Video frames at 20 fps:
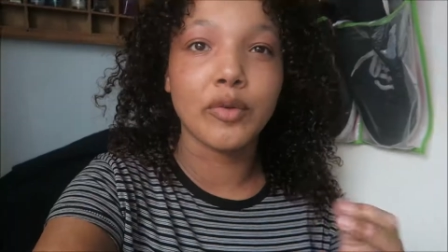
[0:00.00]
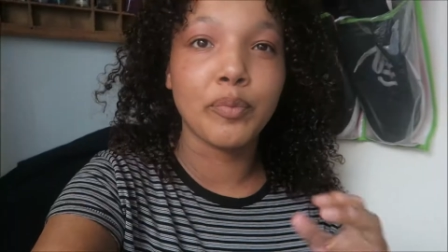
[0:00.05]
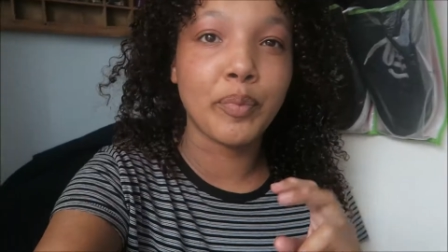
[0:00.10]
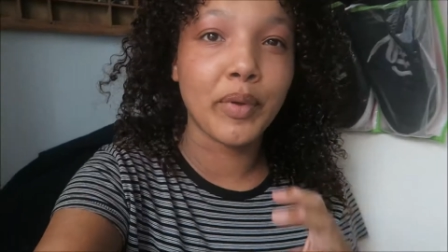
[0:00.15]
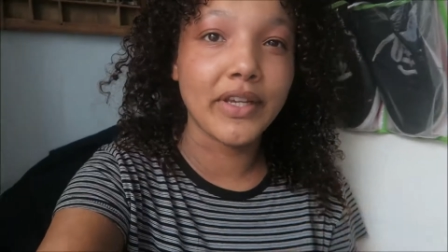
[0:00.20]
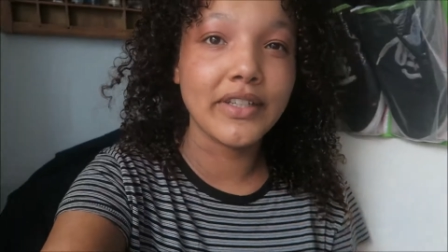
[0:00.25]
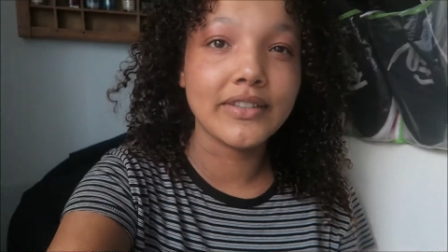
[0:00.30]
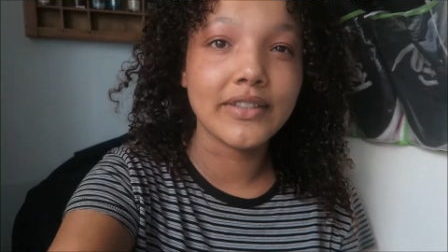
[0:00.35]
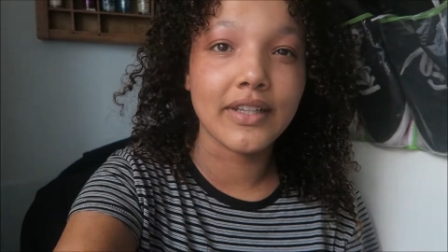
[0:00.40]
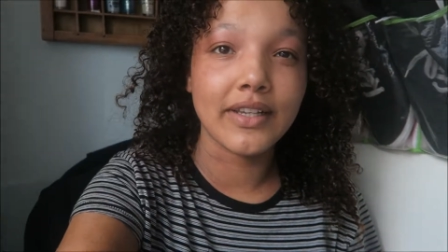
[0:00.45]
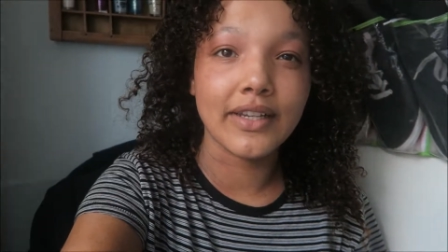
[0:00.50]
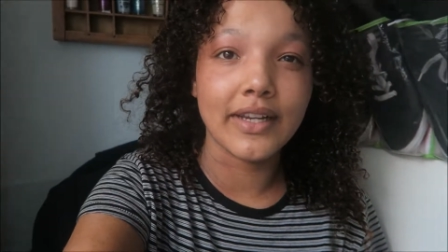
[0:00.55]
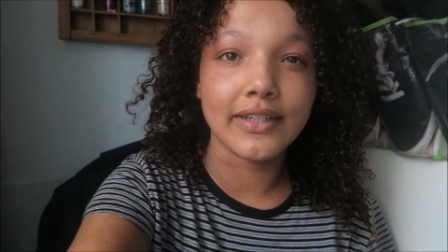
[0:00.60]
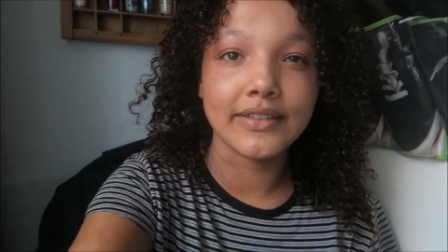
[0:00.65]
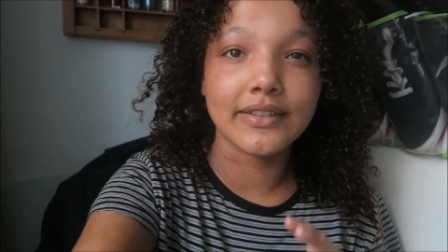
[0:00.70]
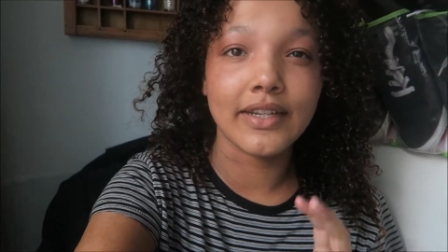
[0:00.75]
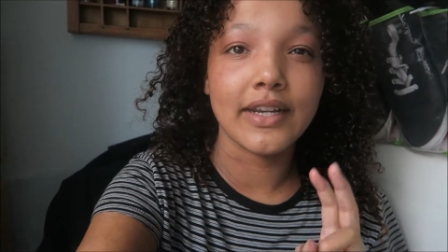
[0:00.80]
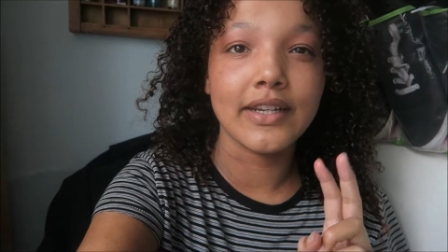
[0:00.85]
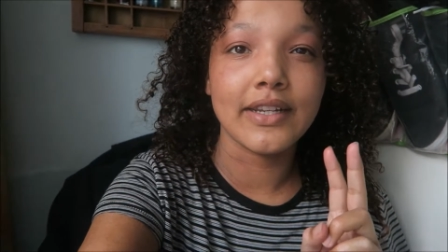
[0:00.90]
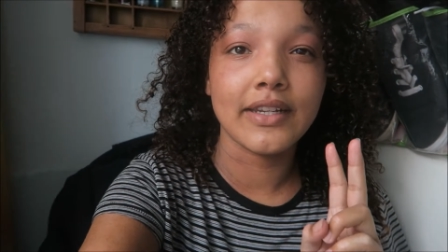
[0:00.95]
So basically I
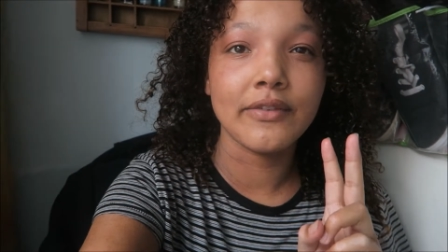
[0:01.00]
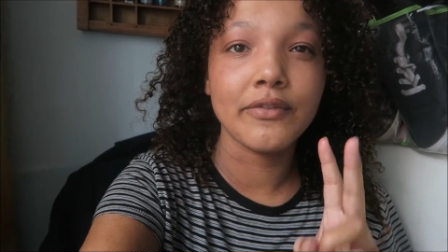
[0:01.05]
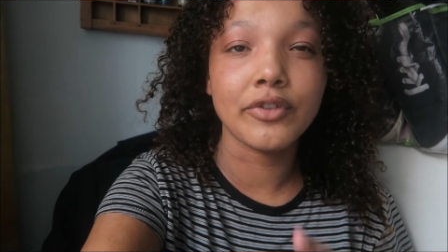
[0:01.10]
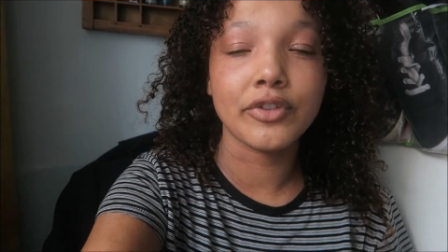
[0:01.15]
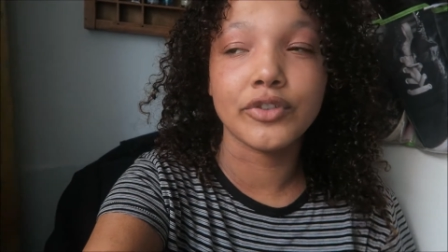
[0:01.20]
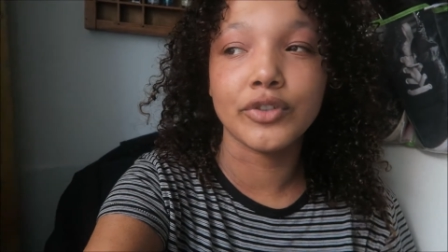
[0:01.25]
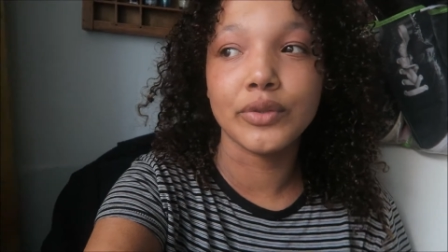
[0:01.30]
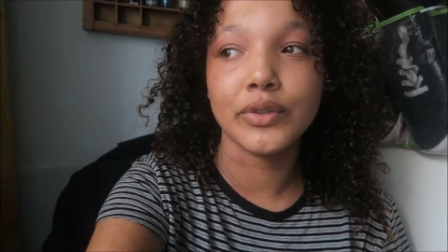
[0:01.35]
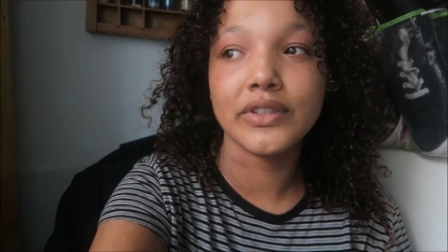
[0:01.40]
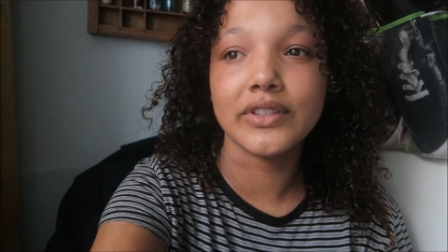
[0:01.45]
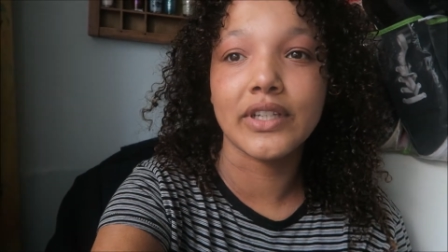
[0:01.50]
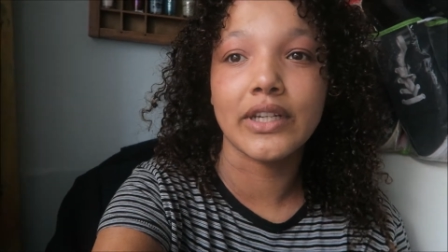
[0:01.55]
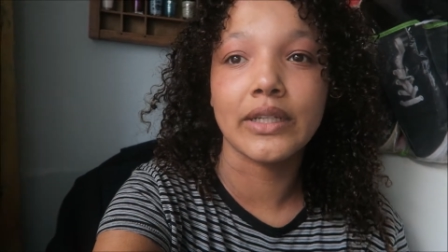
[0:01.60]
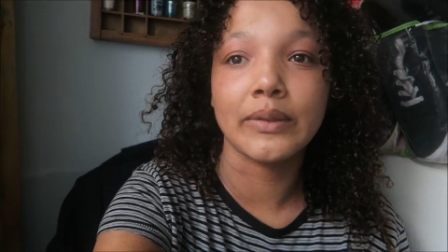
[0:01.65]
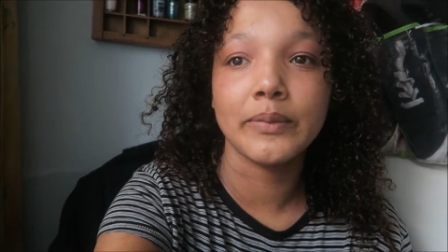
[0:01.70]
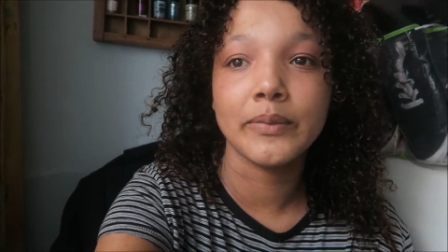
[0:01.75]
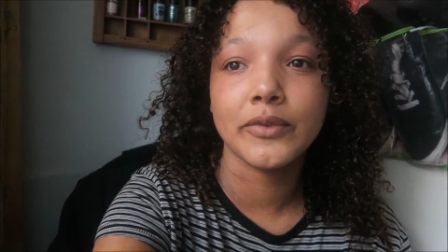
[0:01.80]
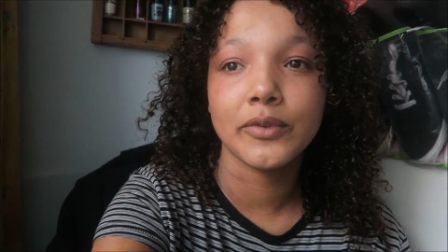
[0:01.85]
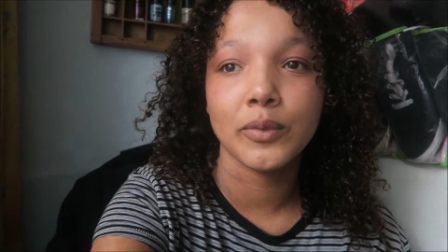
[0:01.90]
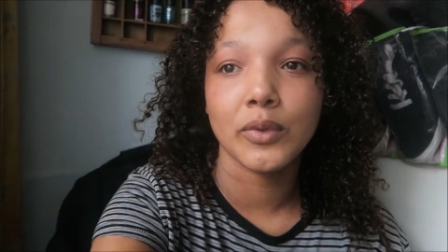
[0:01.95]
signed in for two
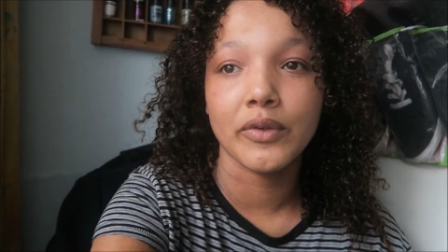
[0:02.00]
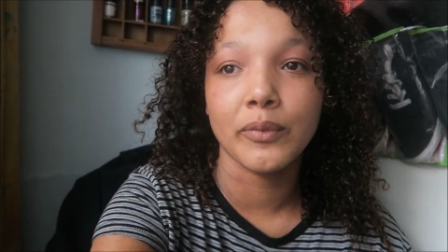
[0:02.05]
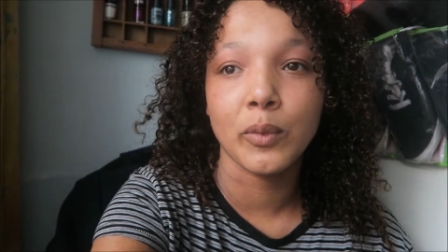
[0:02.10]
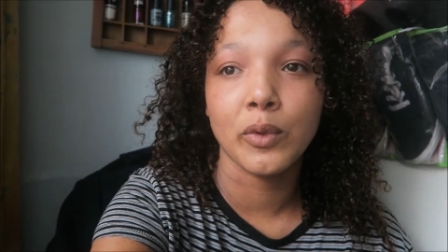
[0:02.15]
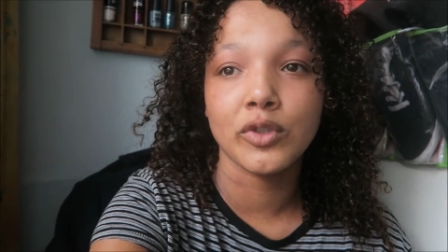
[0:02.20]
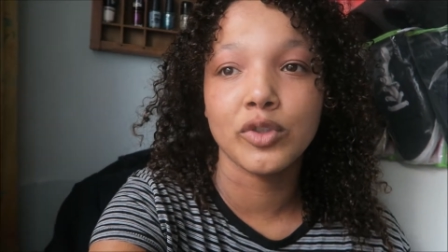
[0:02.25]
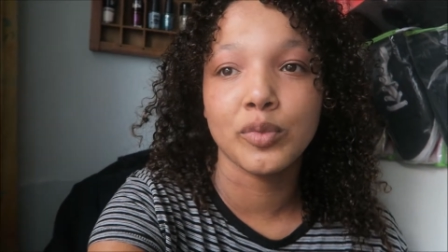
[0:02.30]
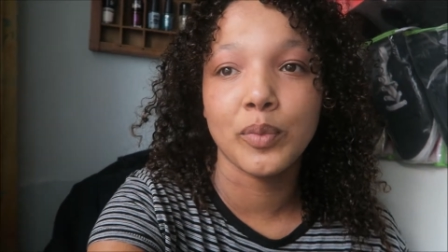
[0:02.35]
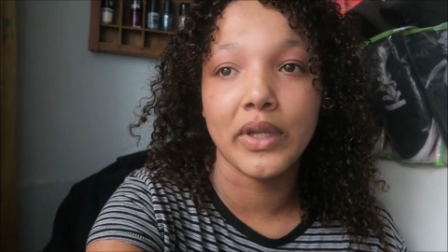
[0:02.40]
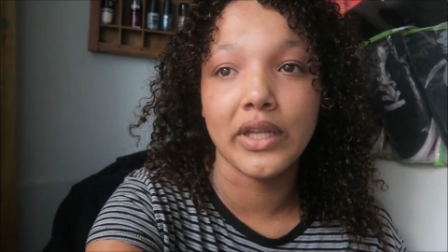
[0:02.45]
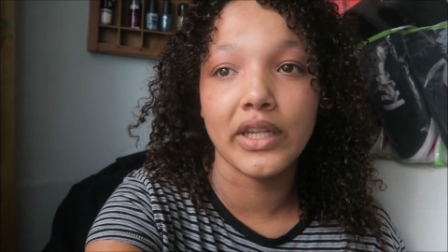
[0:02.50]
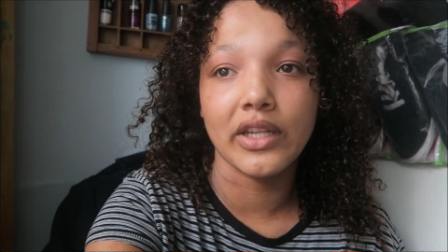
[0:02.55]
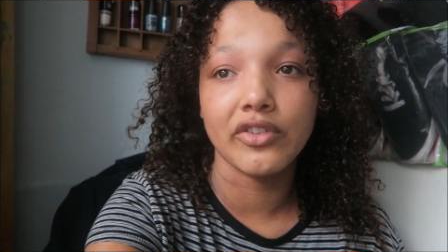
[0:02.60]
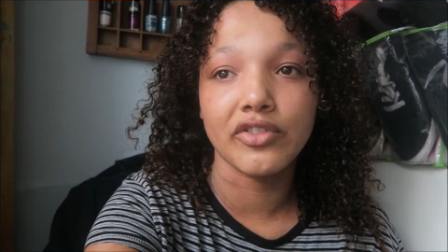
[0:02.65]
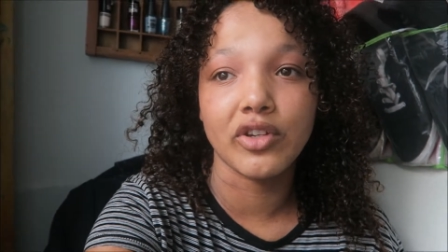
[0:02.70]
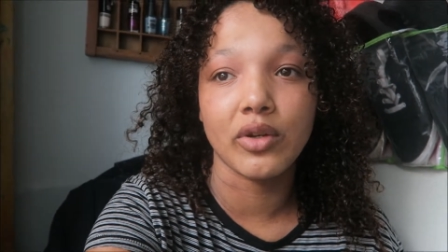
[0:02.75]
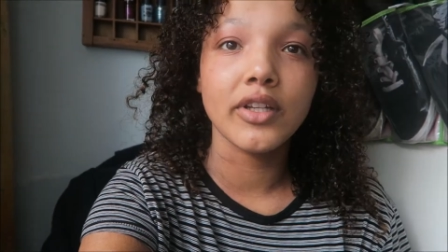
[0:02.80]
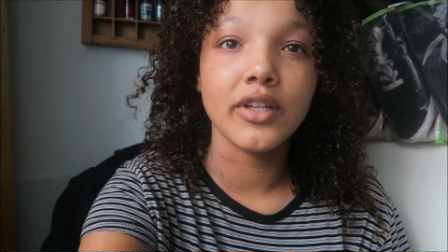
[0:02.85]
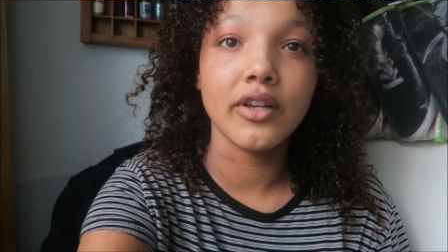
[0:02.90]
exams, one was Spanish,